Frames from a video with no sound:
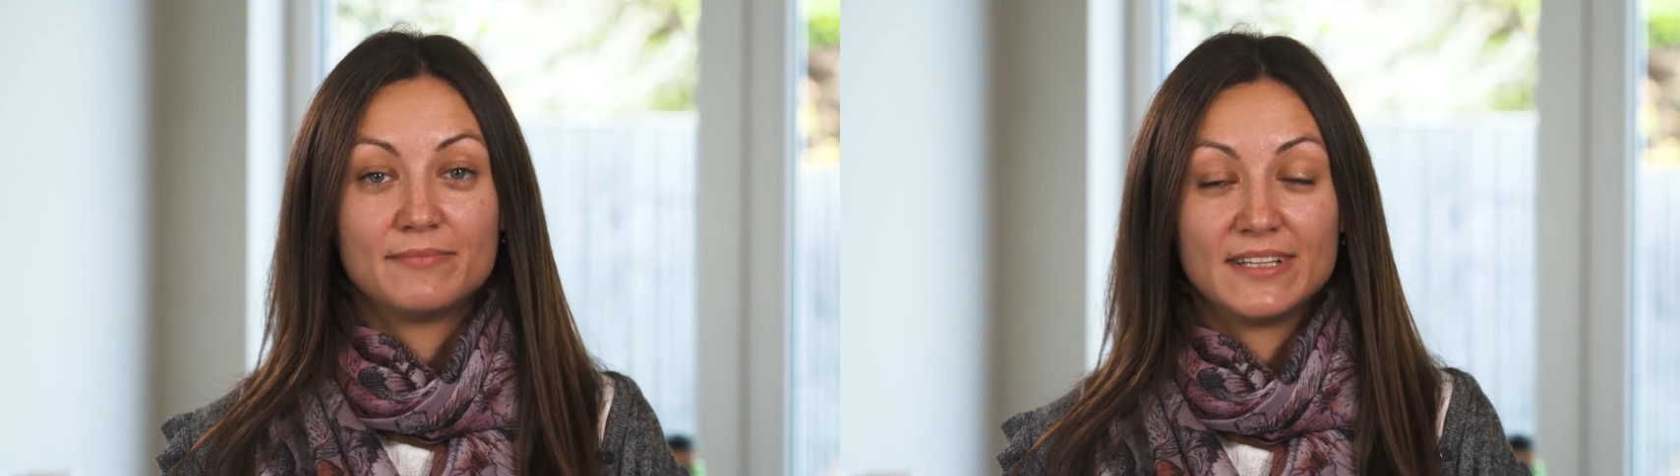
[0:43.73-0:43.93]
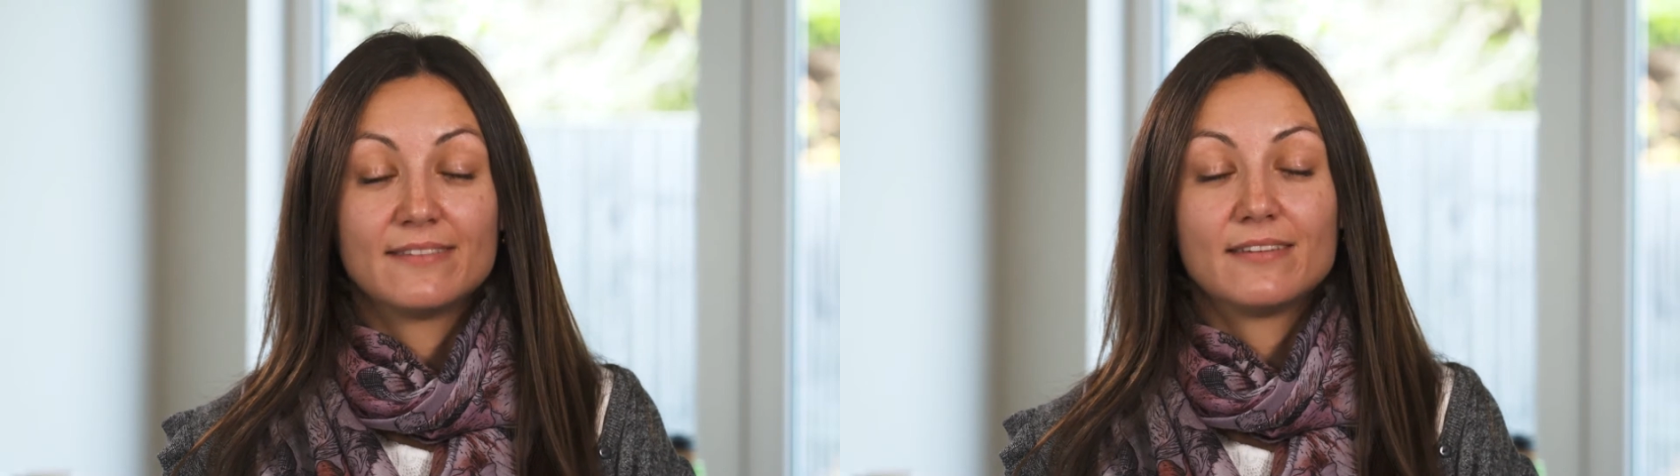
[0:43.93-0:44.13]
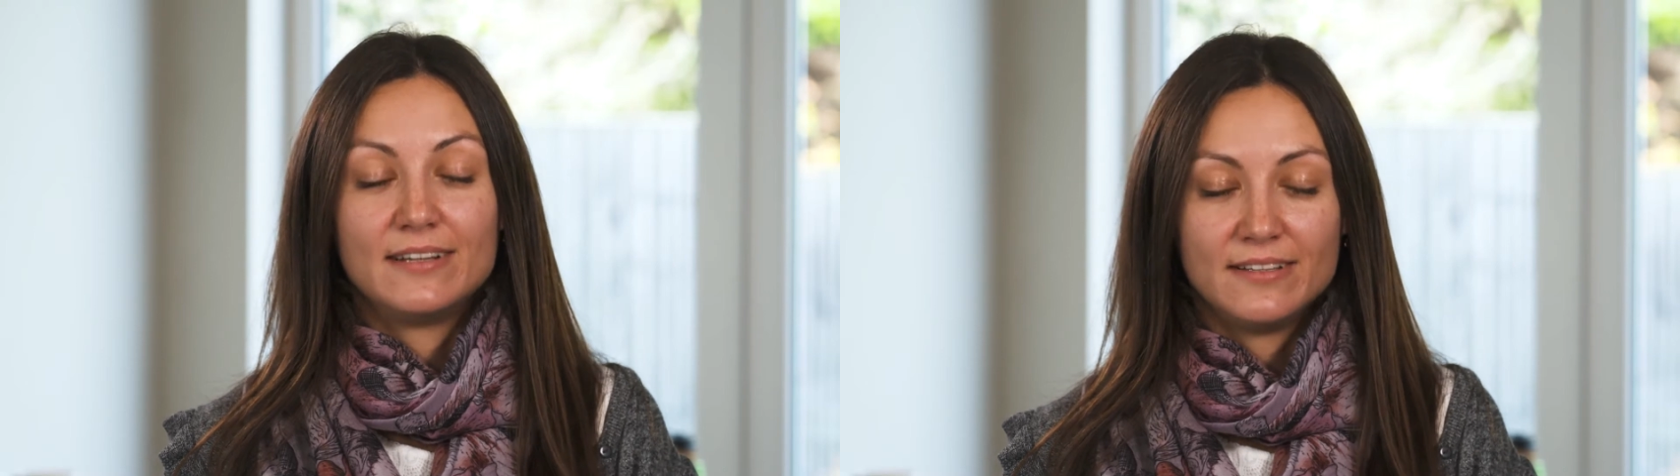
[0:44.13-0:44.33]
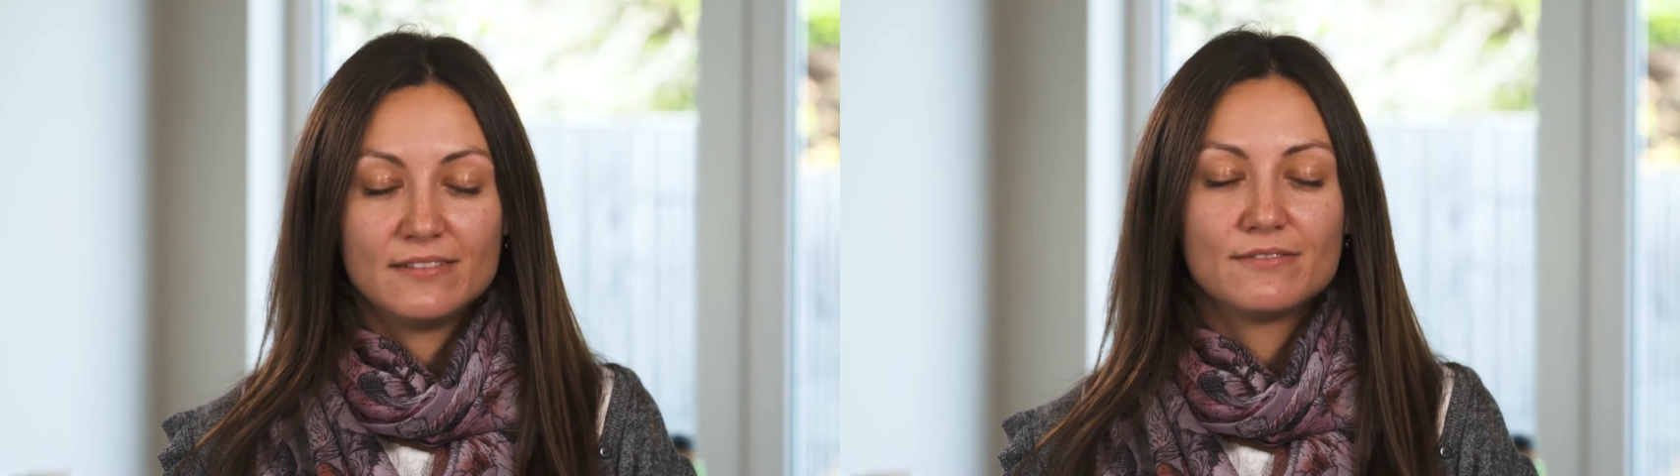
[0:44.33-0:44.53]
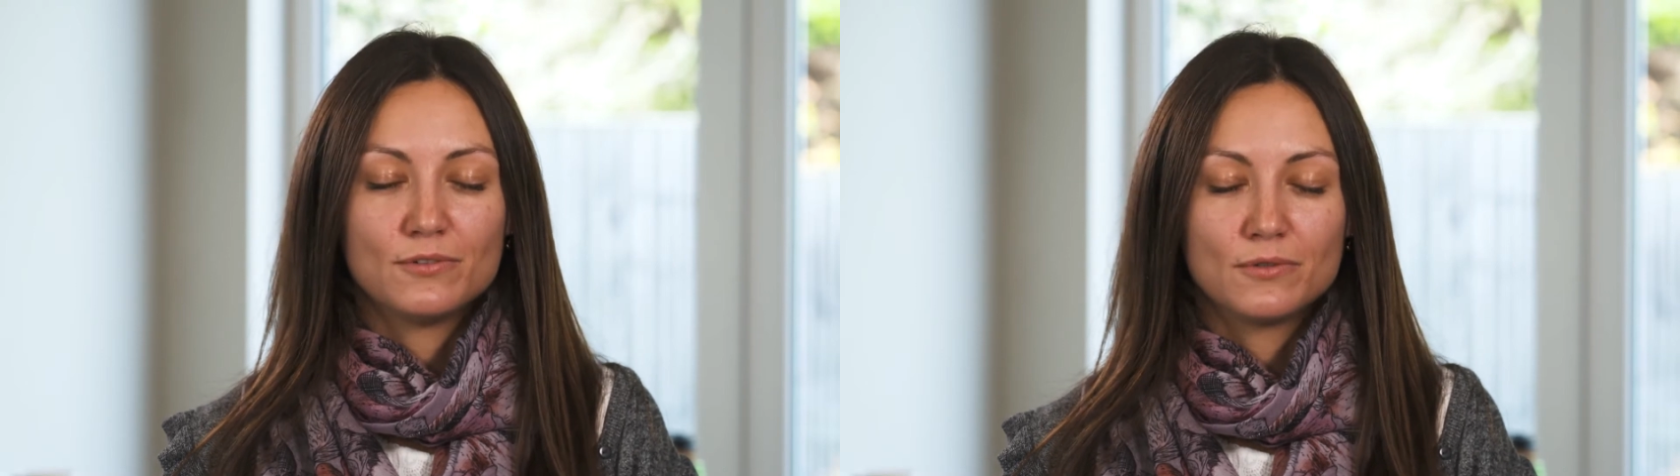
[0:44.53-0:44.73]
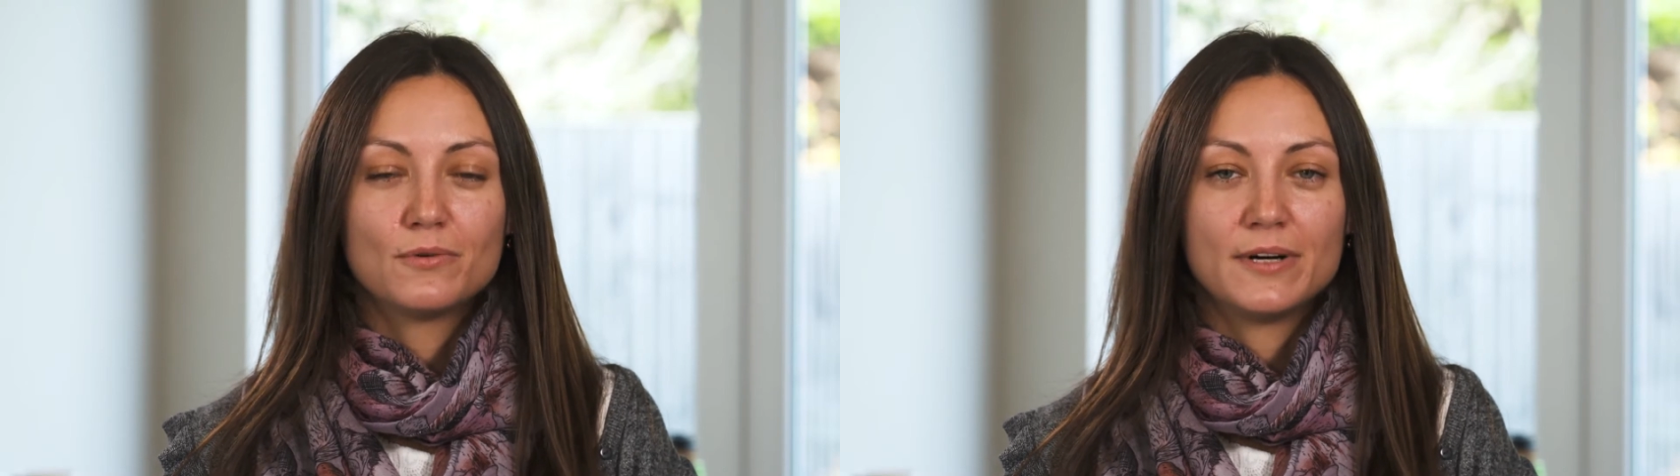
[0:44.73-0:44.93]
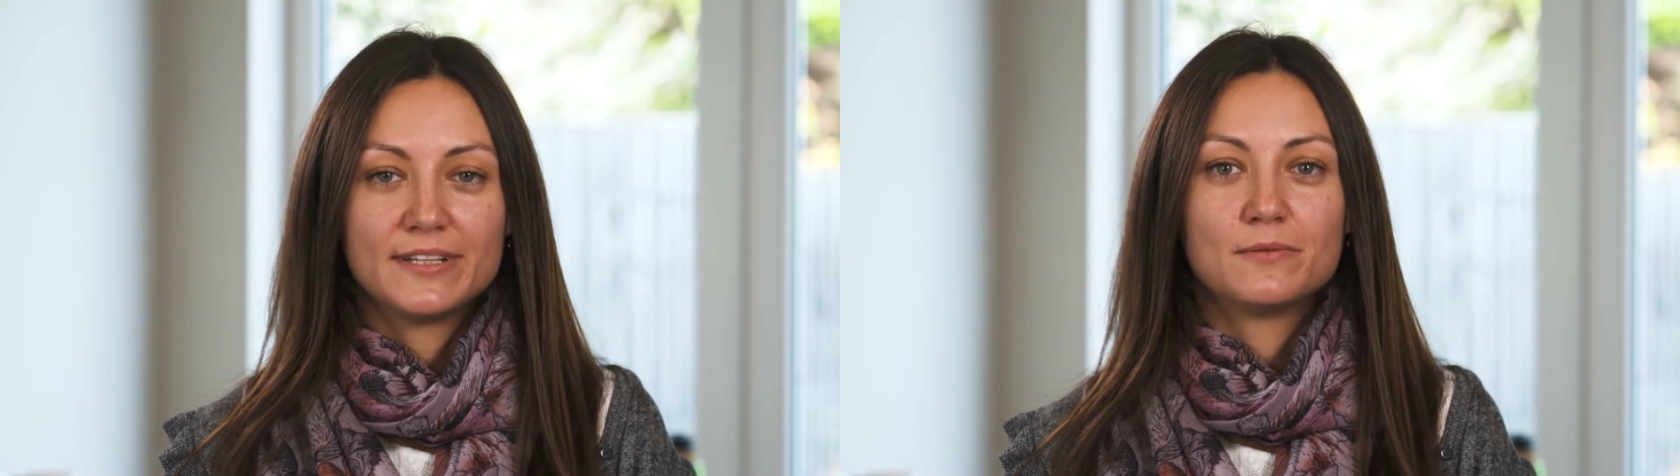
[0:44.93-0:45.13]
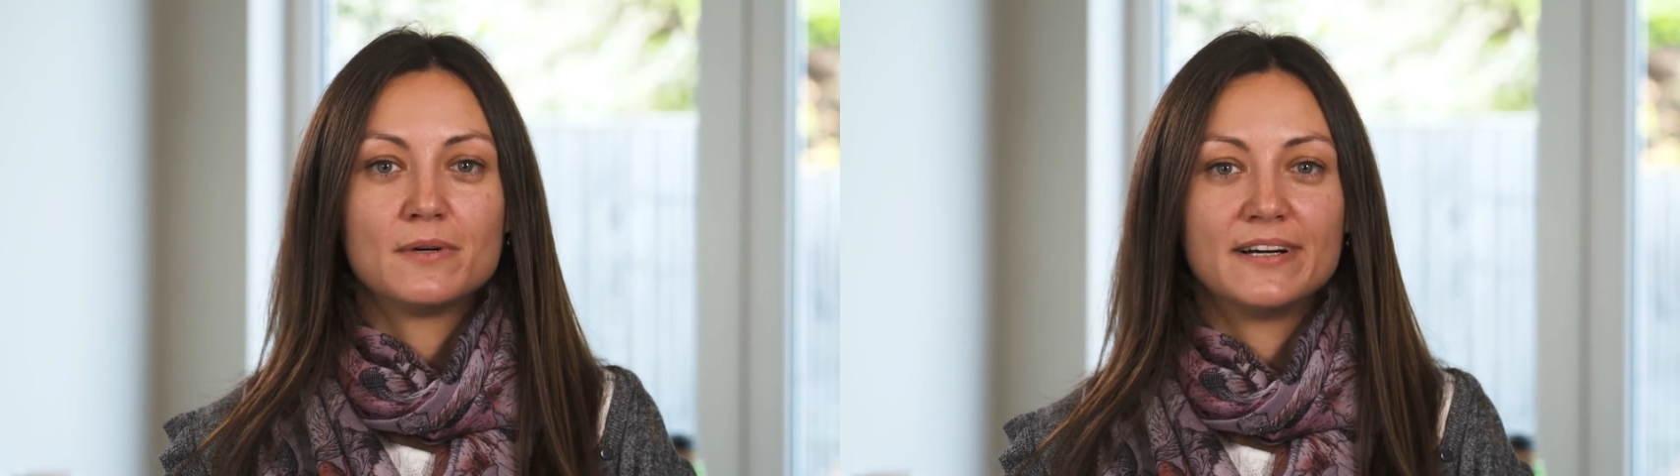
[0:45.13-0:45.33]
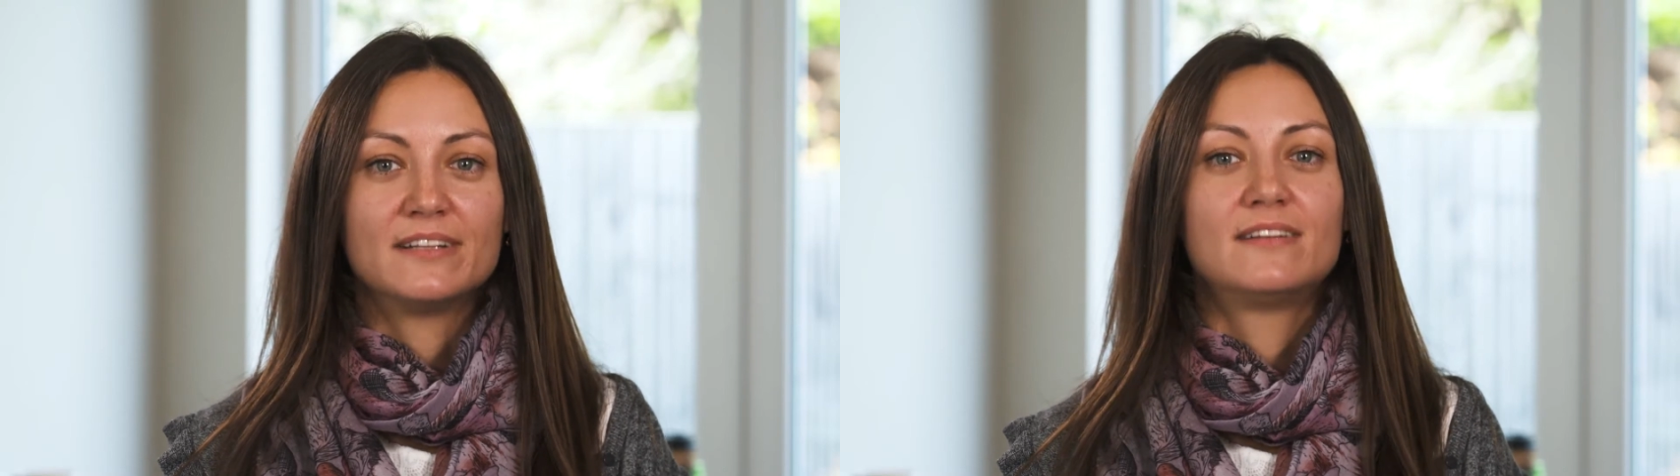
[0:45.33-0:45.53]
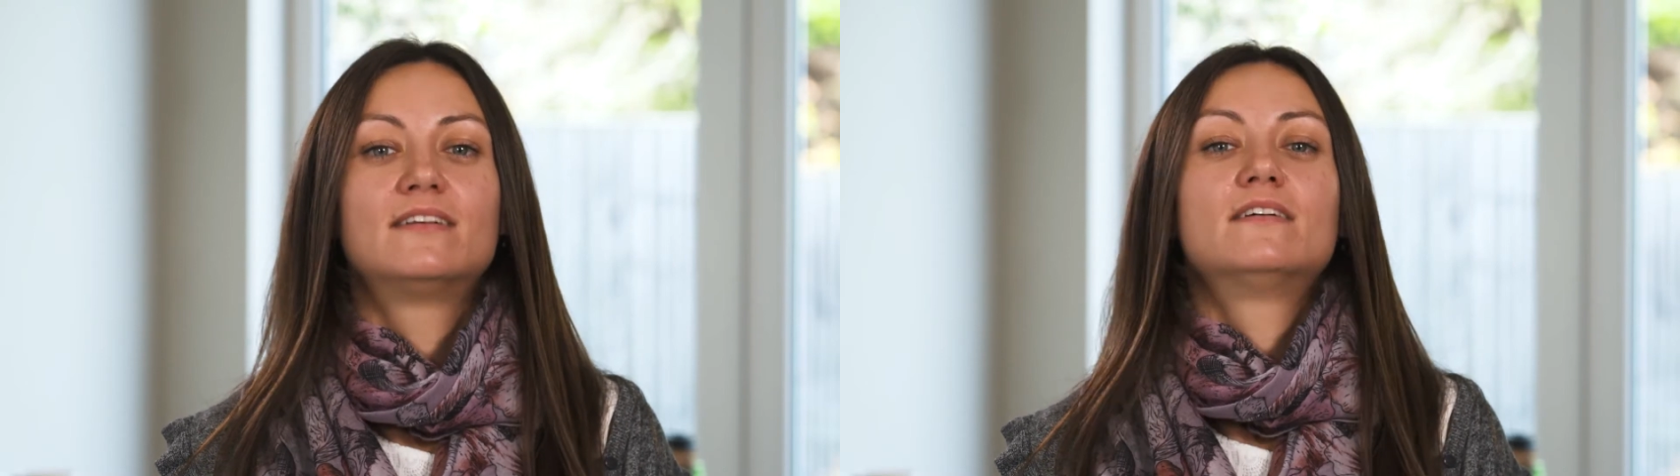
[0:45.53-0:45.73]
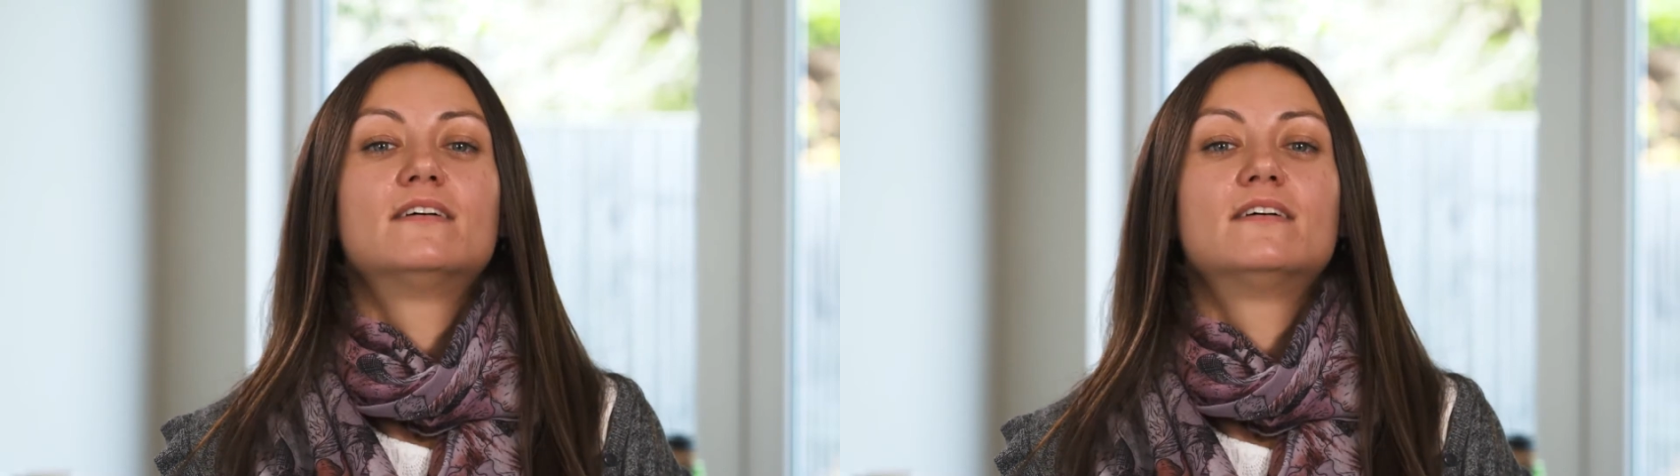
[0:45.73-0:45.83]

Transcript: monthly for quite a while,